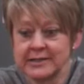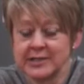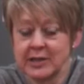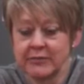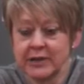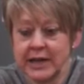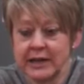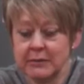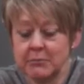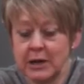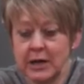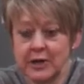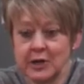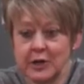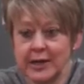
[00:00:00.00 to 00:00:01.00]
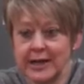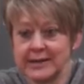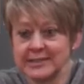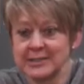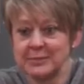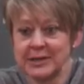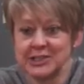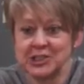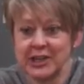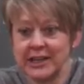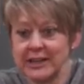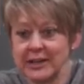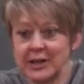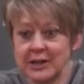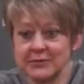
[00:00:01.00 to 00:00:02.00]
So I've kind of modernized my
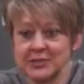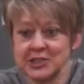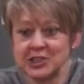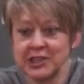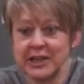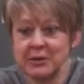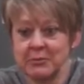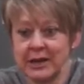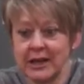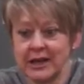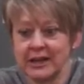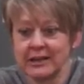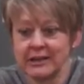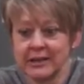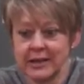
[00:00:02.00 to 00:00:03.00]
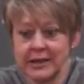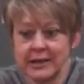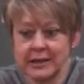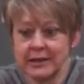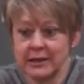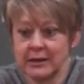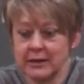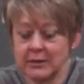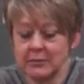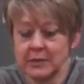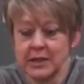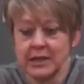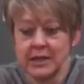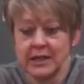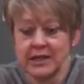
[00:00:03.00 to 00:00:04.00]
shake it off to shake back, and um,
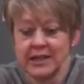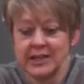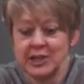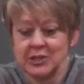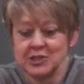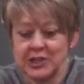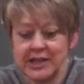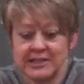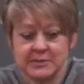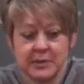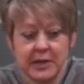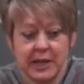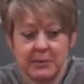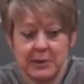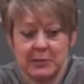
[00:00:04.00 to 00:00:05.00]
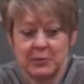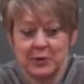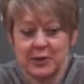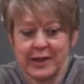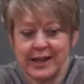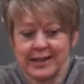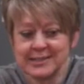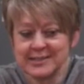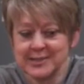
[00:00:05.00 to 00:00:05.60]
you know, Jasmine came up with that.